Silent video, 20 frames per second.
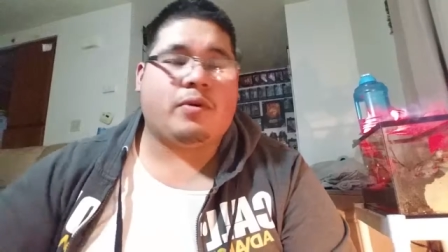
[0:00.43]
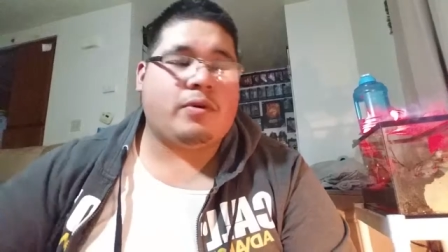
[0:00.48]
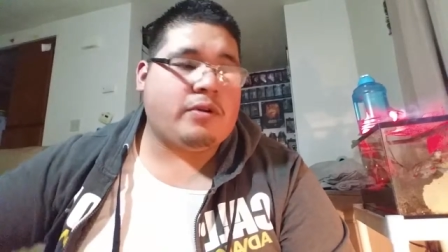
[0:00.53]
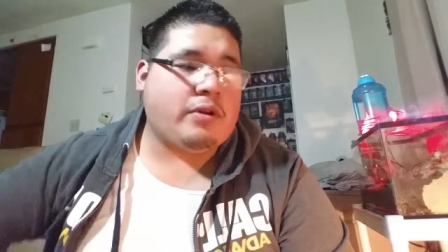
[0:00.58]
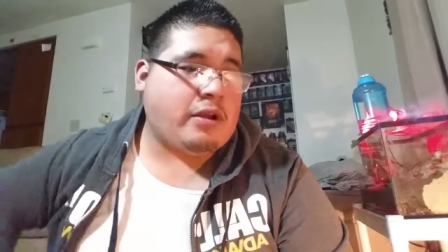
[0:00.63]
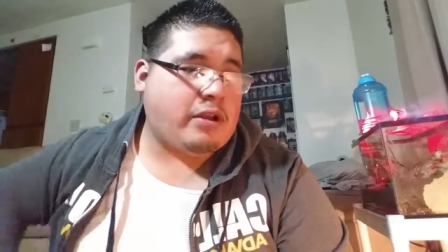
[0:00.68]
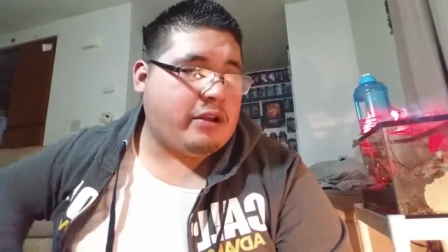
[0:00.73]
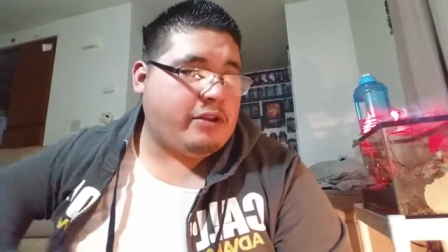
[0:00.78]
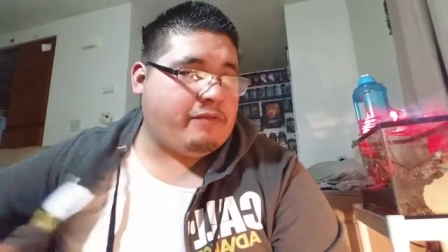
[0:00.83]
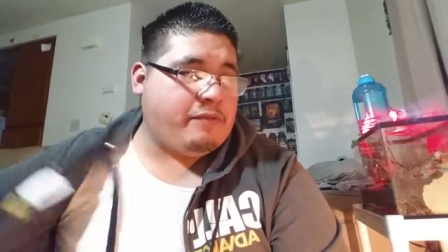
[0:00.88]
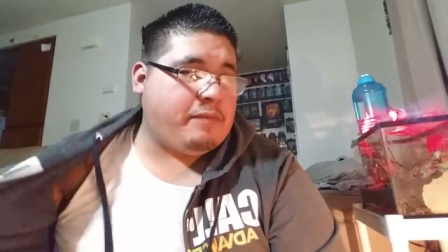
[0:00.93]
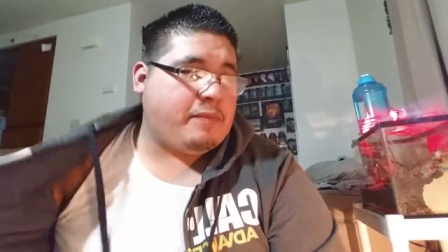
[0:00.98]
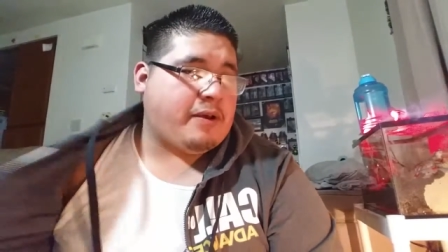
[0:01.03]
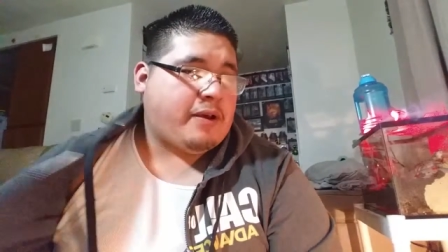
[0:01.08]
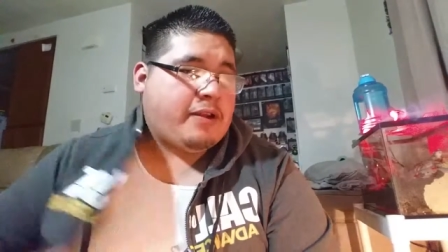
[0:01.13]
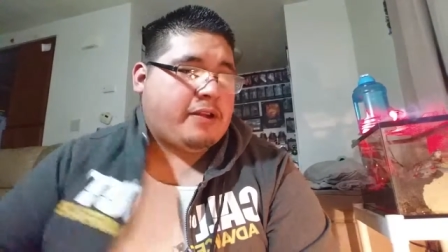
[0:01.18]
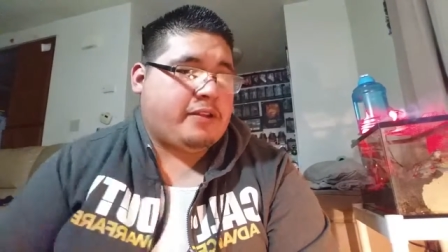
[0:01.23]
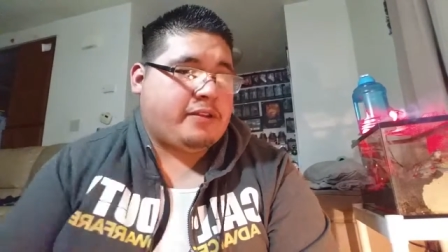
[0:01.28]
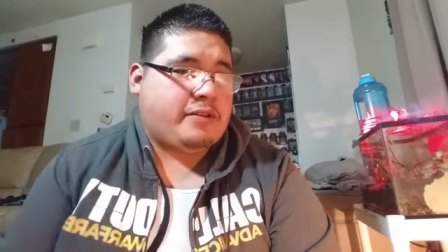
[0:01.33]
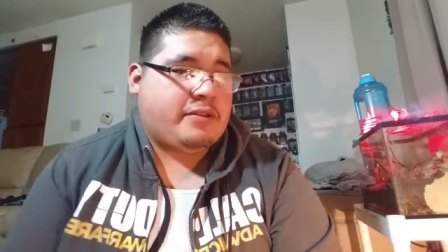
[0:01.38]
What's going on
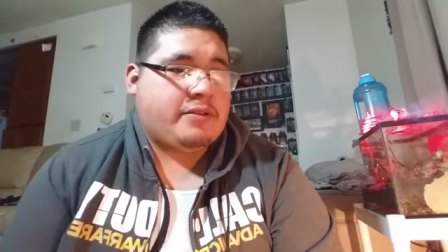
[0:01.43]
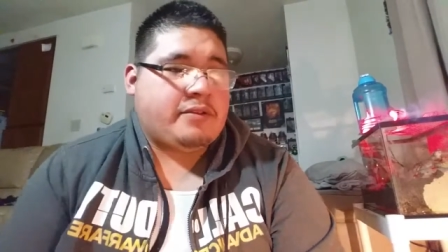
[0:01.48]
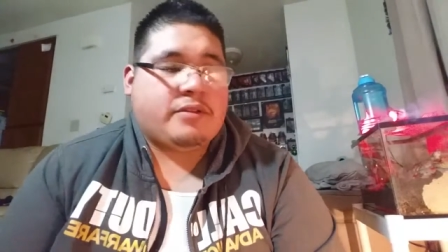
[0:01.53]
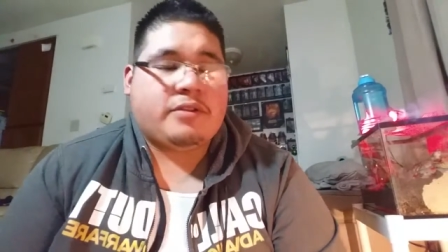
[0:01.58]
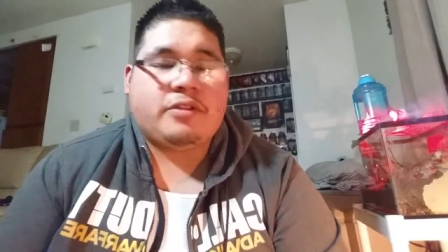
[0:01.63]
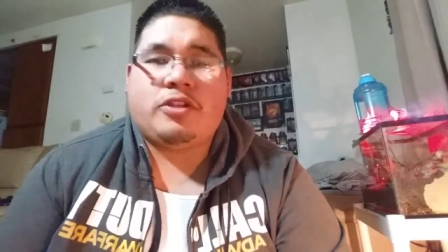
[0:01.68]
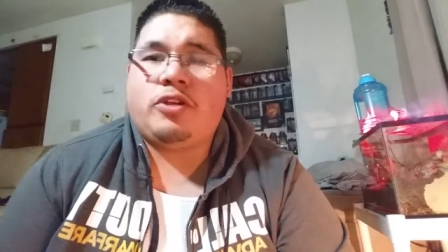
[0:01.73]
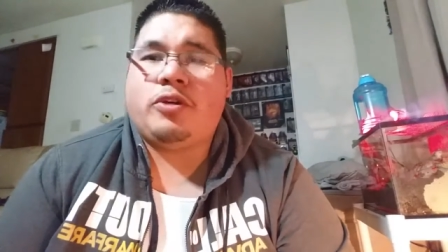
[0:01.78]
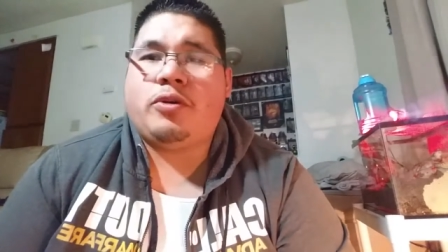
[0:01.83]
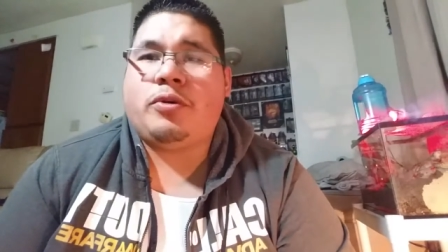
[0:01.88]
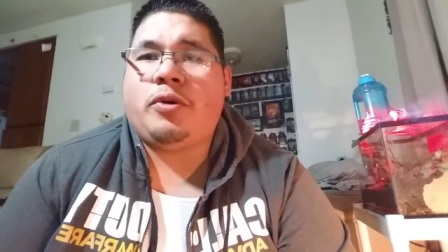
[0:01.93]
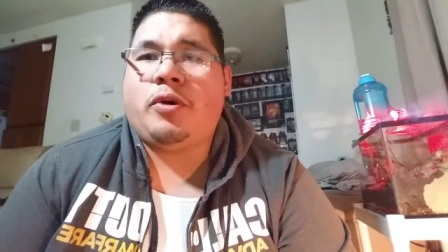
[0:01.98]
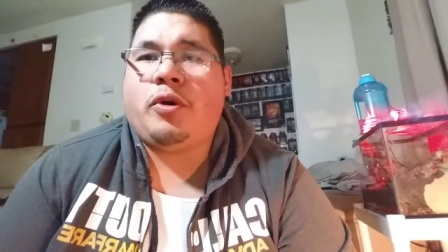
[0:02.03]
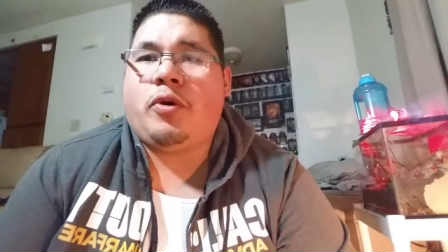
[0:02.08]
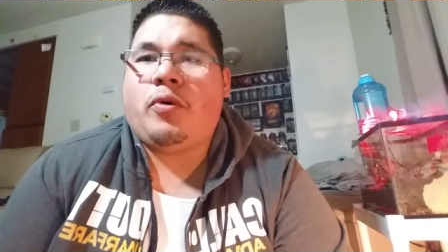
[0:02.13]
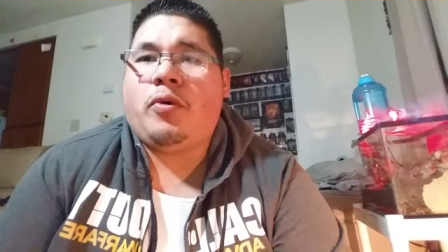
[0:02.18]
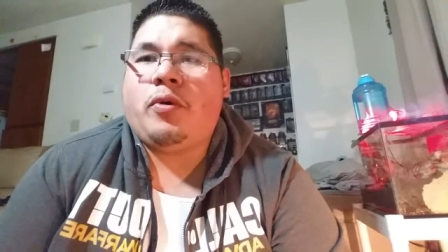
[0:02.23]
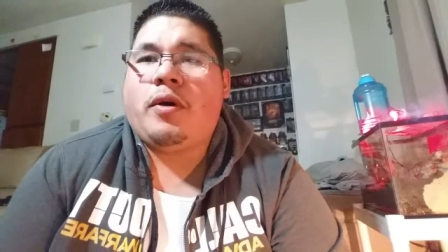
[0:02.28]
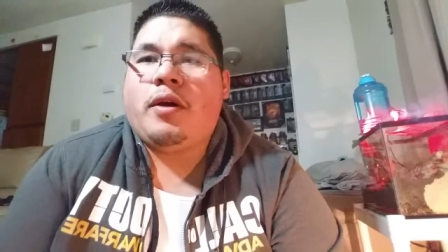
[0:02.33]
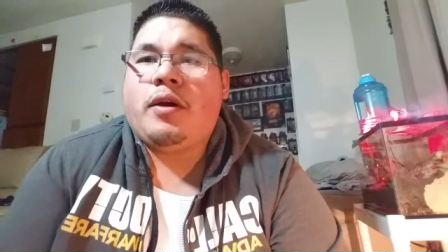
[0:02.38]
everybody? It's
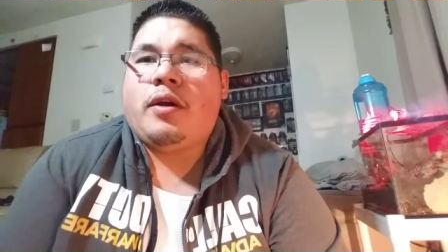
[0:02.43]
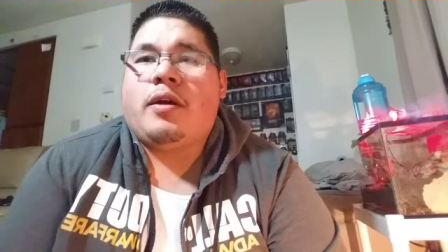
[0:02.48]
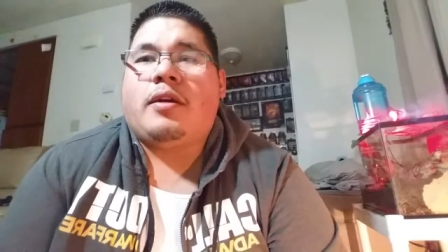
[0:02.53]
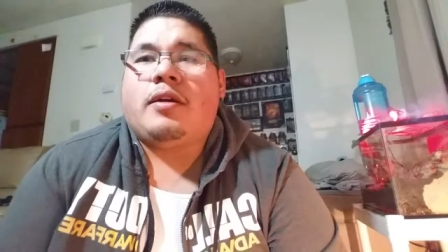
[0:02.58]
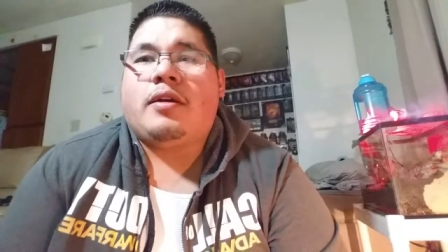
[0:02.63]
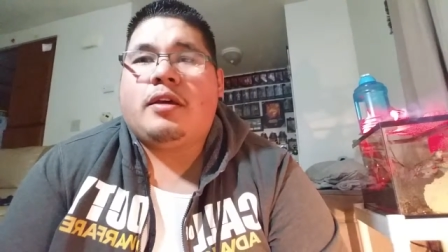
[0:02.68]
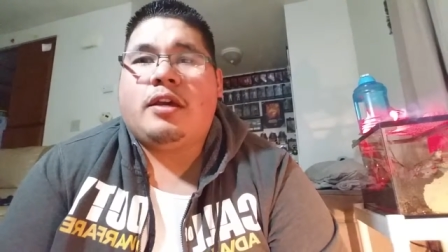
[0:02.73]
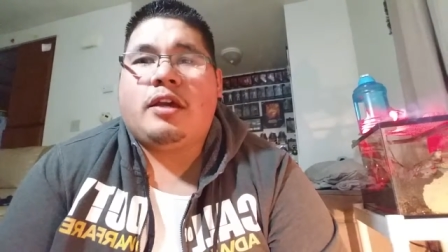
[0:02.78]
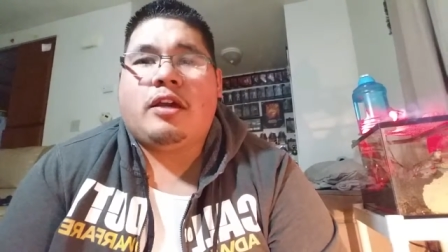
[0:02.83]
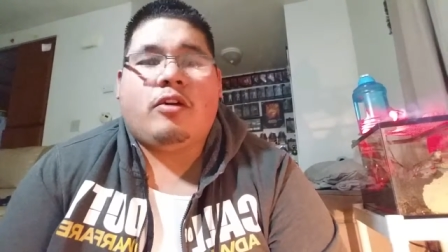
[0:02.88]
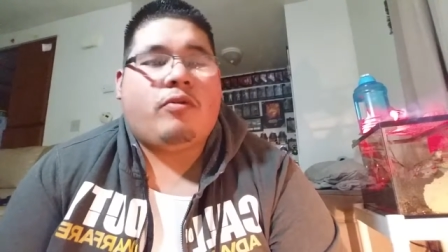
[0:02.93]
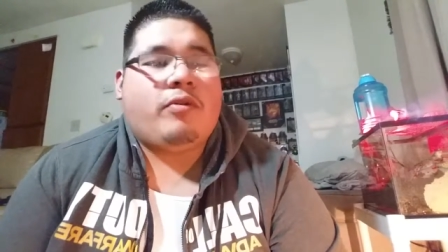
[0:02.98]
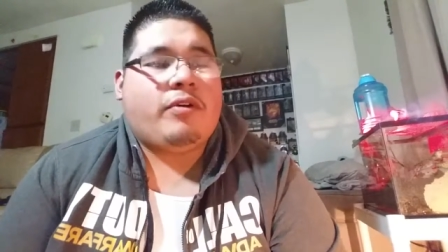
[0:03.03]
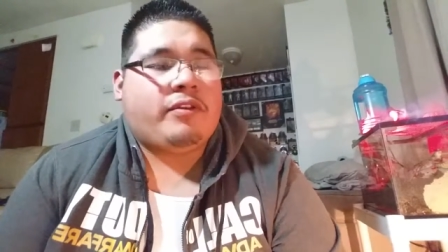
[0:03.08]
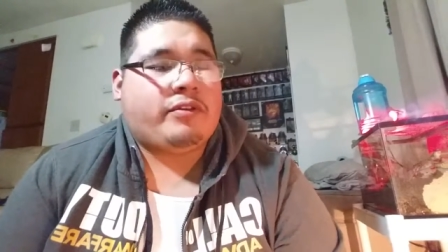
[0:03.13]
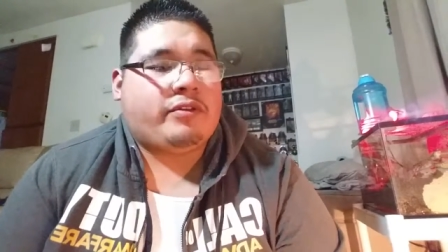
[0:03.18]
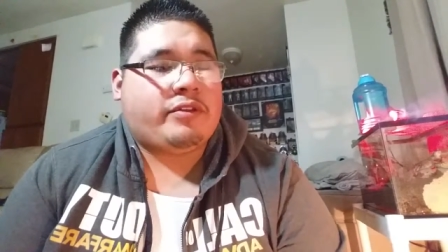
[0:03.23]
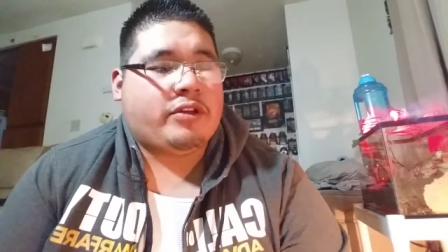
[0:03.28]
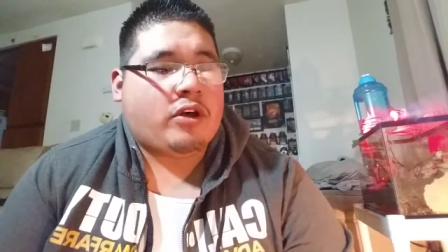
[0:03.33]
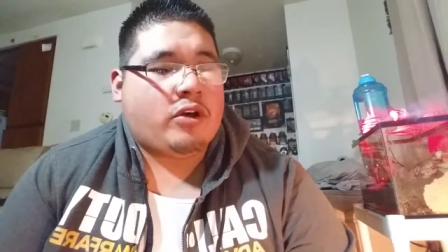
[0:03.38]
Hugo here
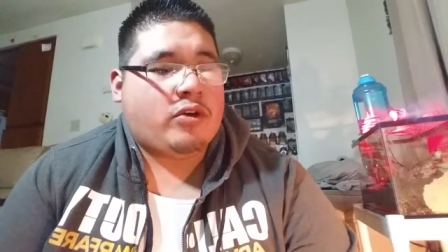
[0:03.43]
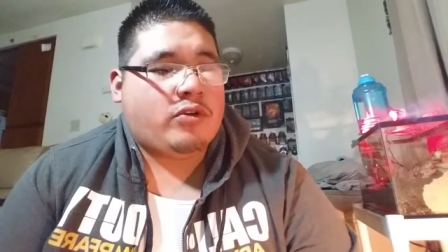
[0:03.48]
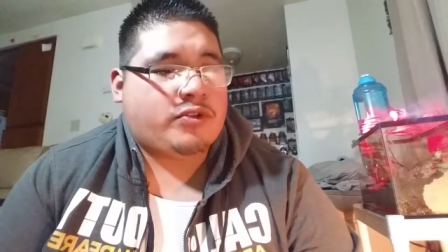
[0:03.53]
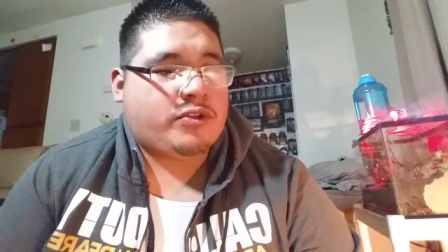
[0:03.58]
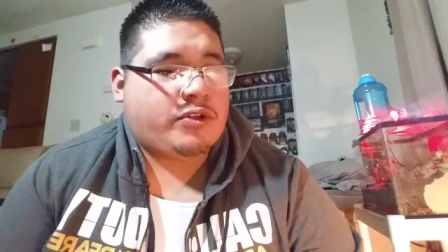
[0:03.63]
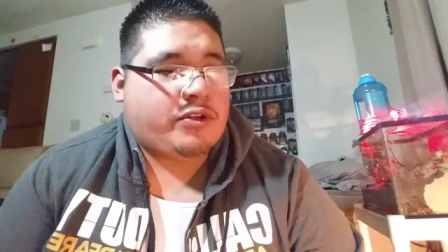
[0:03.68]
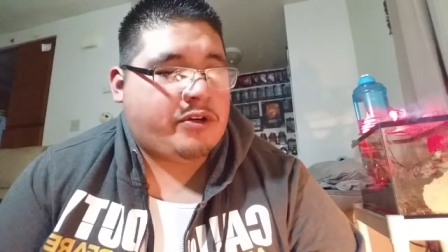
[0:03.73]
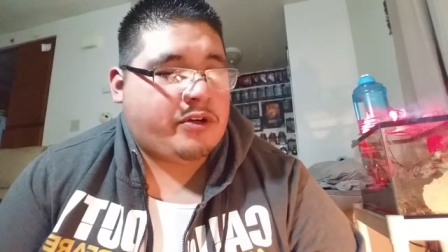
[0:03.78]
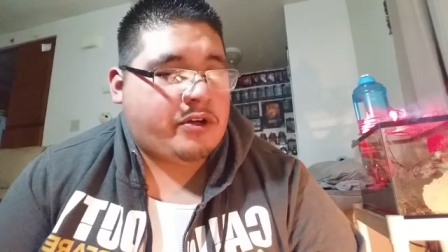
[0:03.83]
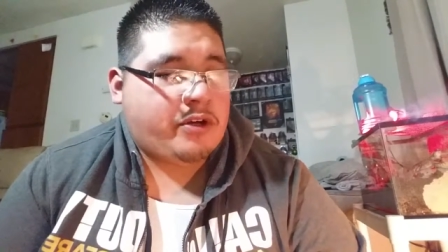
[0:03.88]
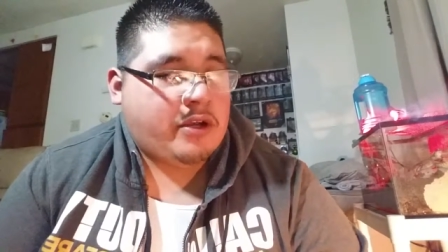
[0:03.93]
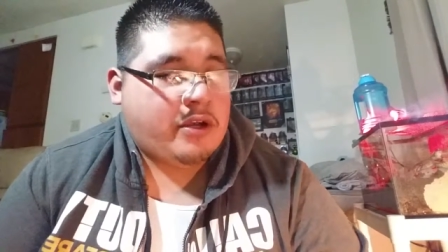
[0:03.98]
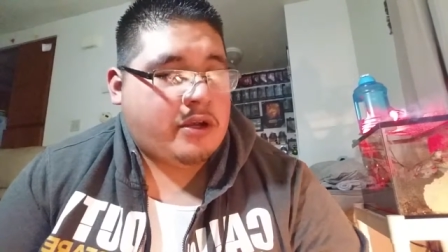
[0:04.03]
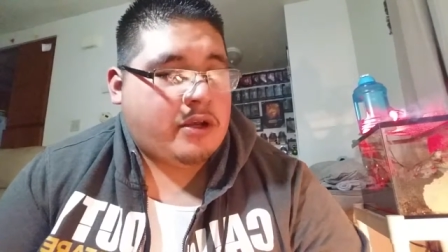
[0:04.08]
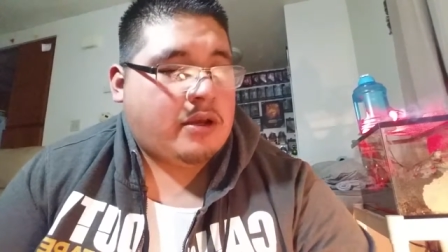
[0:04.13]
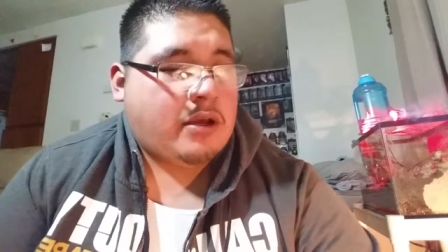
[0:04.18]
with Dozer,